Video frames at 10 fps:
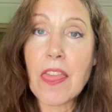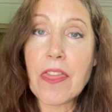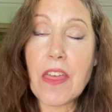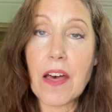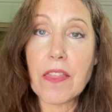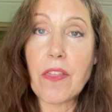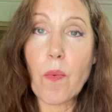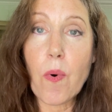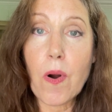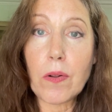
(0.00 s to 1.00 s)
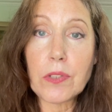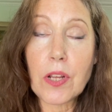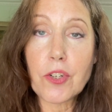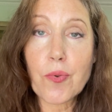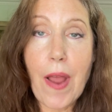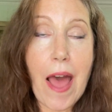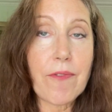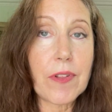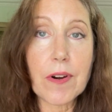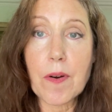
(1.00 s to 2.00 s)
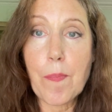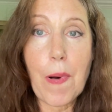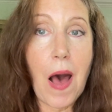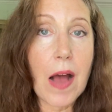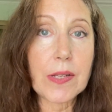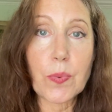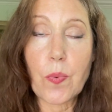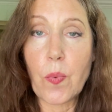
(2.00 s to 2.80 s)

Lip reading: the World Traveler box,